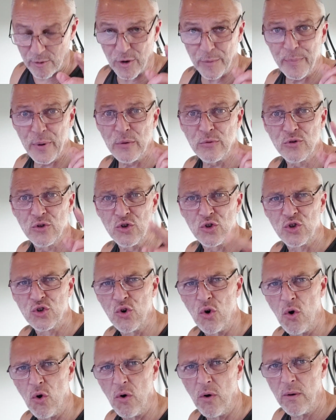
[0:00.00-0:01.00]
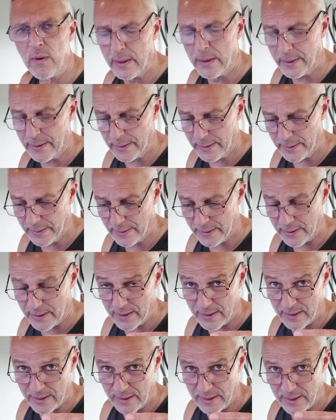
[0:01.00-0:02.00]
going to post a short,
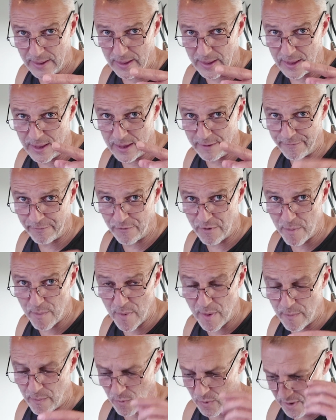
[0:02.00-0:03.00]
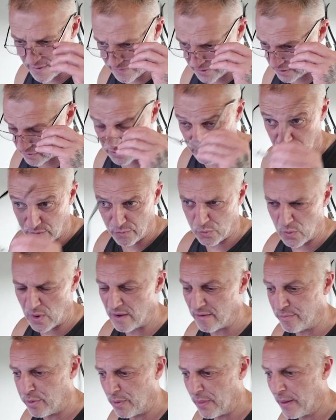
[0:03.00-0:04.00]
if I remember. Well, I don't know why
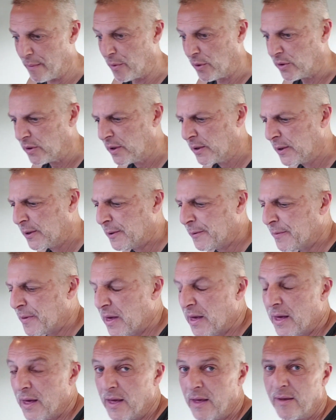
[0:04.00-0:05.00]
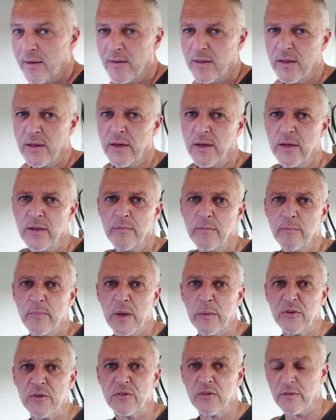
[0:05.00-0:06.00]
I put them on.
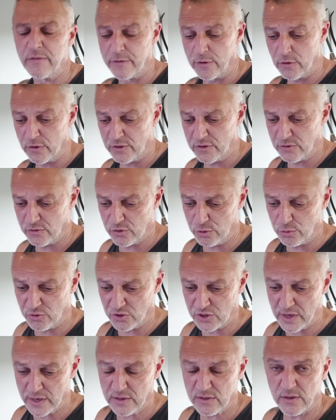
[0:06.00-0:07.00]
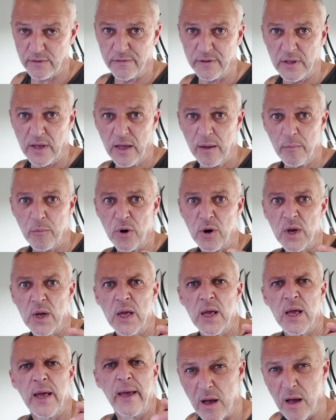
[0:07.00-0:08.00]
Make myself look too sexy for the camera.
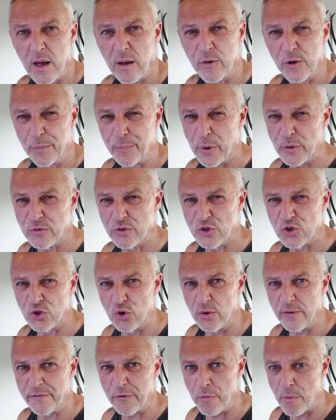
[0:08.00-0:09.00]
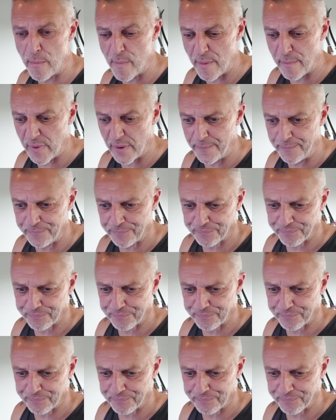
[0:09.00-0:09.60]
I'm going to post a short if I remember.